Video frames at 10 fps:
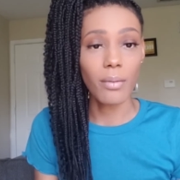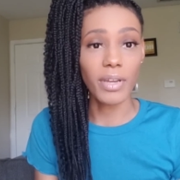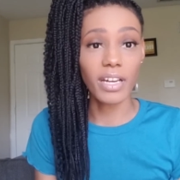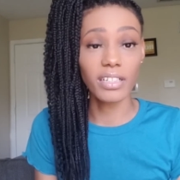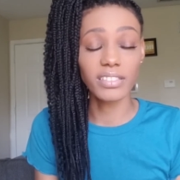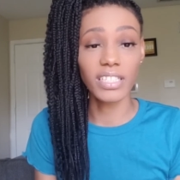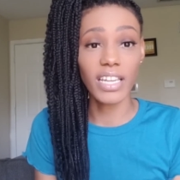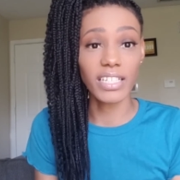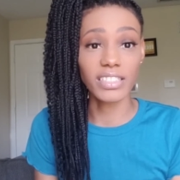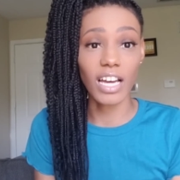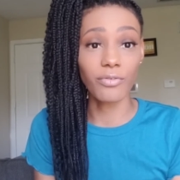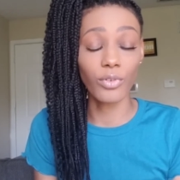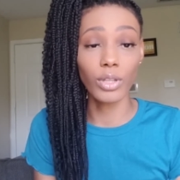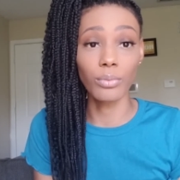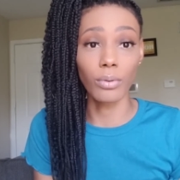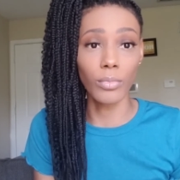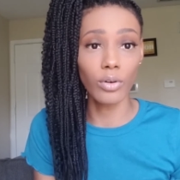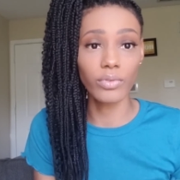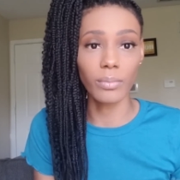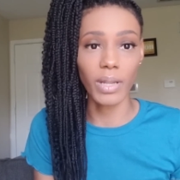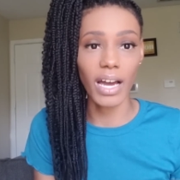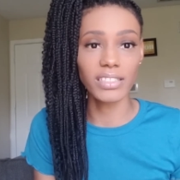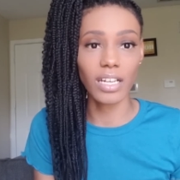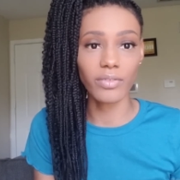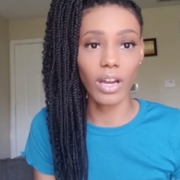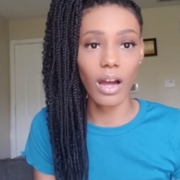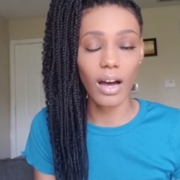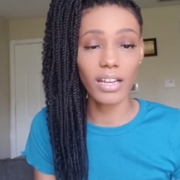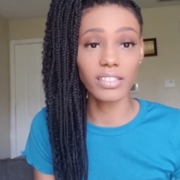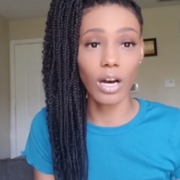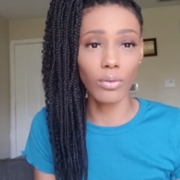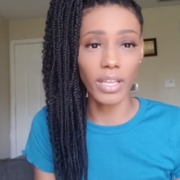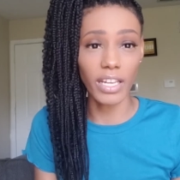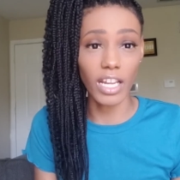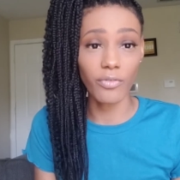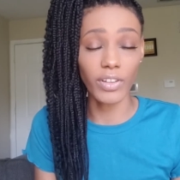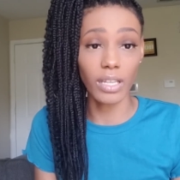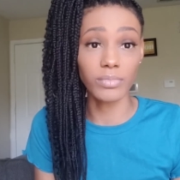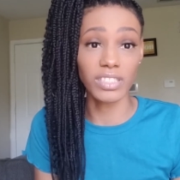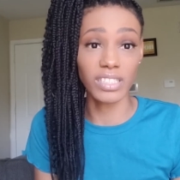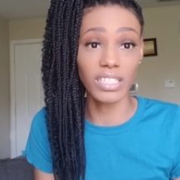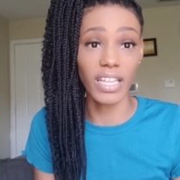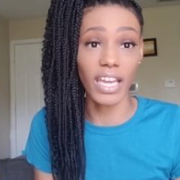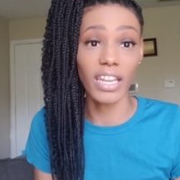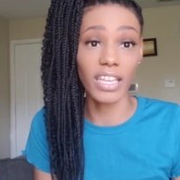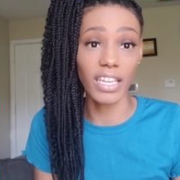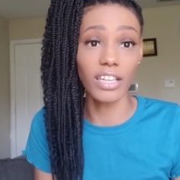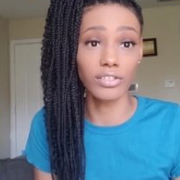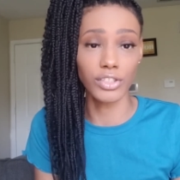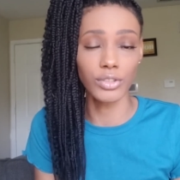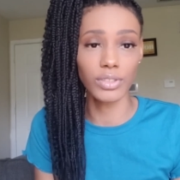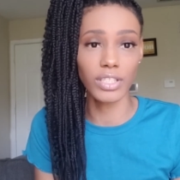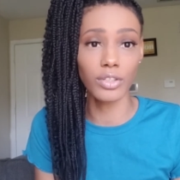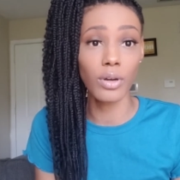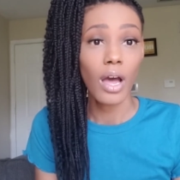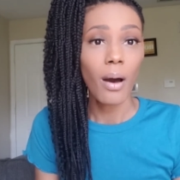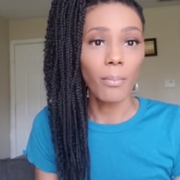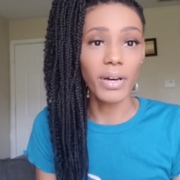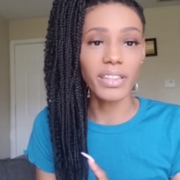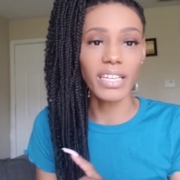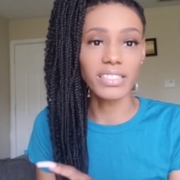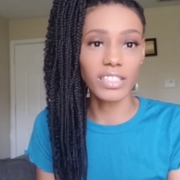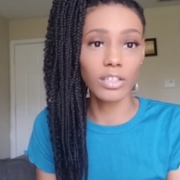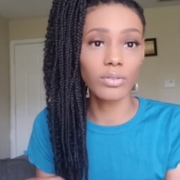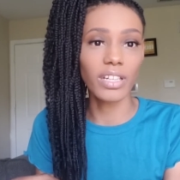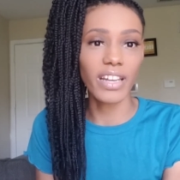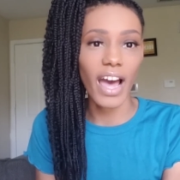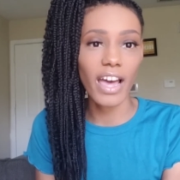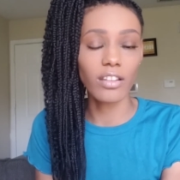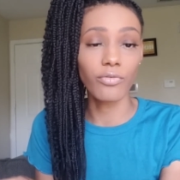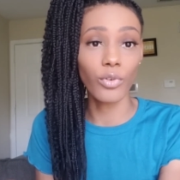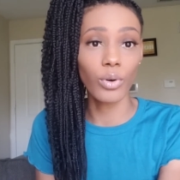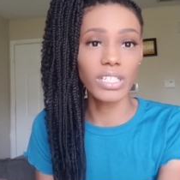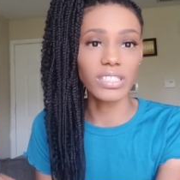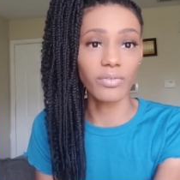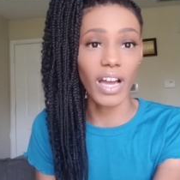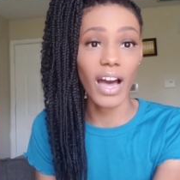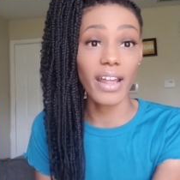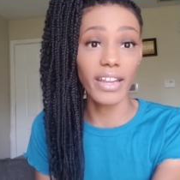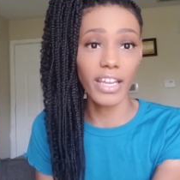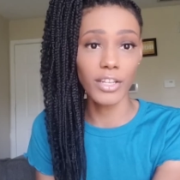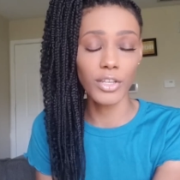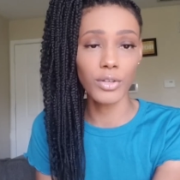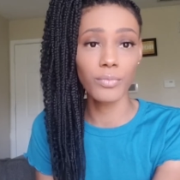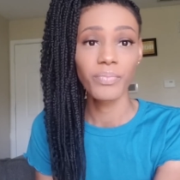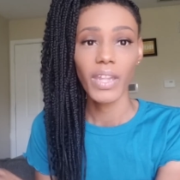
And because he has not fully removed the blinds off their eyes, only enough for them to see that he is using you, but they still deny the fullness of God in you,